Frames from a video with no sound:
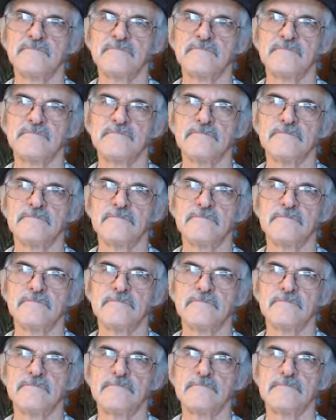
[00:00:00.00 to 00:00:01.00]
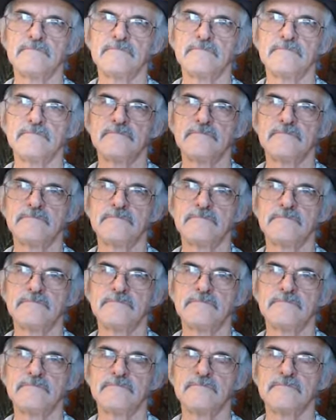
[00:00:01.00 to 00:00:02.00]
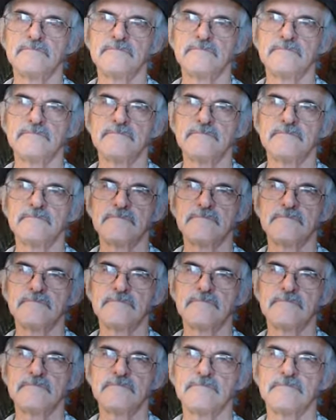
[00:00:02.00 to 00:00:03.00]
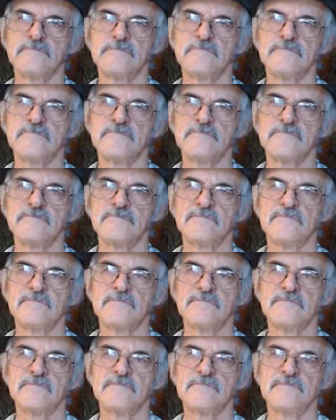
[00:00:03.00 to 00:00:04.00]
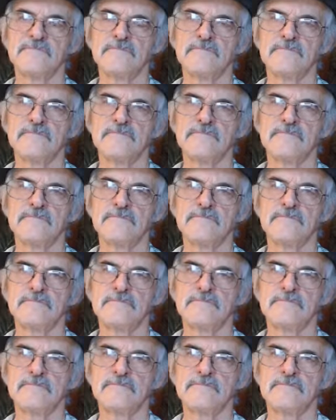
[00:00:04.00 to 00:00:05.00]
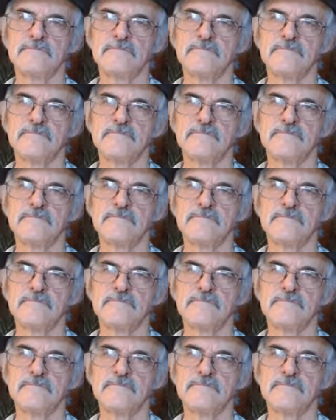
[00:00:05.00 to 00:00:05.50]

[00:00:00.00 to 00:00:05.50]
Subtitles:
[no speech]